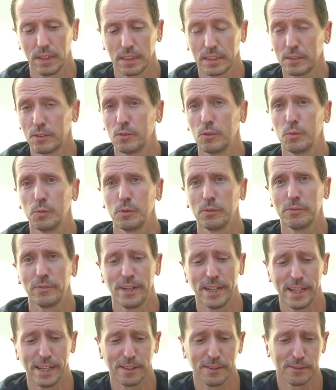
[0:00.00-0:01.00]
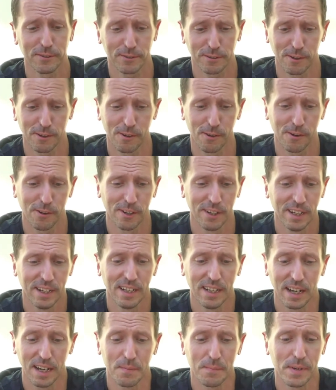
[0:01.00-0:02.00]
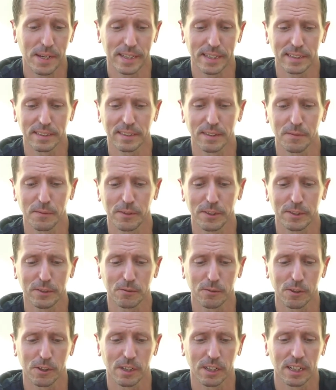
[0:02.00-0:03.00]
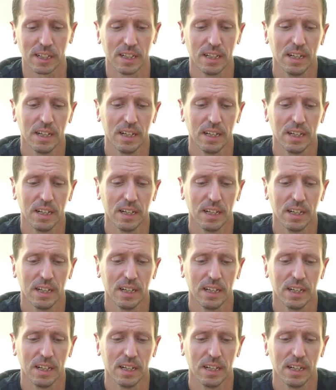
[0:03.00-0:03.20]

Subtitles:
super fan, so I may get some of these wrong.